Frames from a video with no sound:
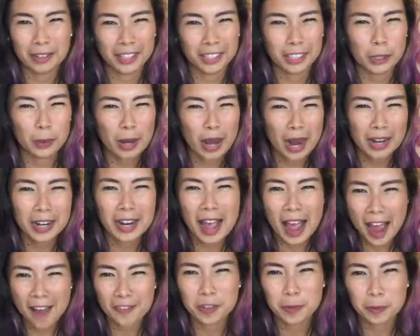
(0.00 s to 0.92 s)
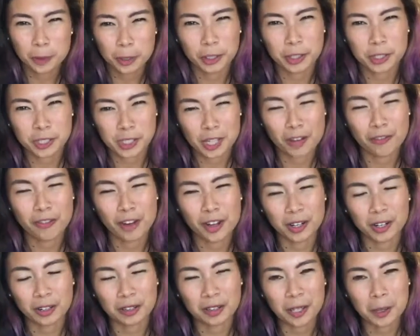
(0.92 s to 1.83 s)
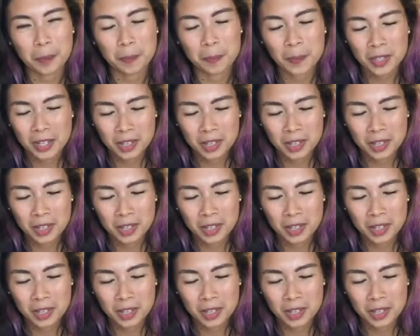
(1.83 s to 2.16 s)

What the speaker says: Like, you kind of have to put yourself on a limb.